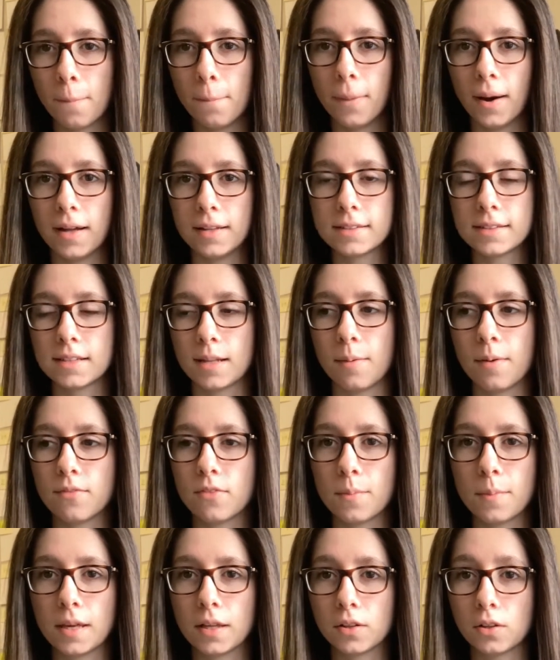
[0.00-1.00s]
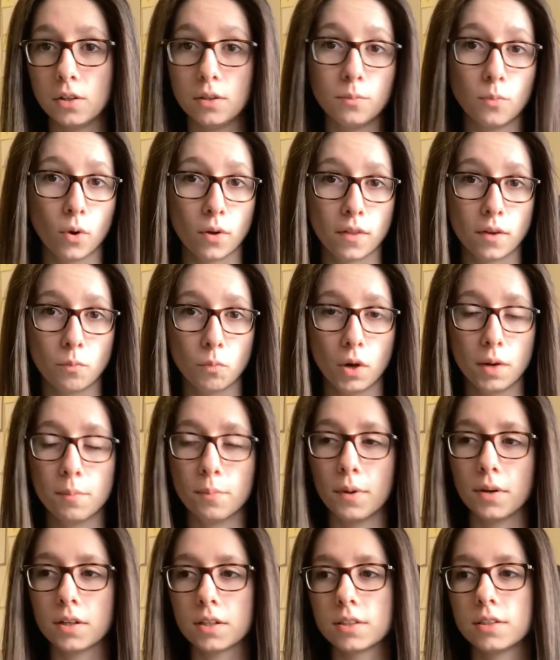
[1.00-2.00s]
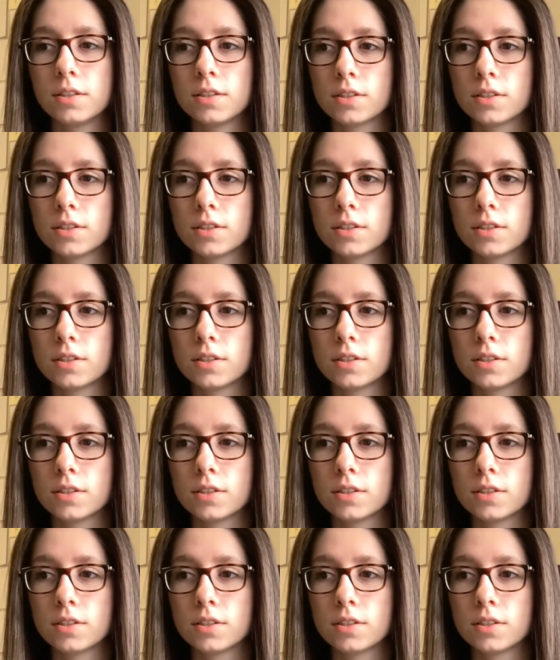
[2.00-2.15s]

but some of them include more than one book.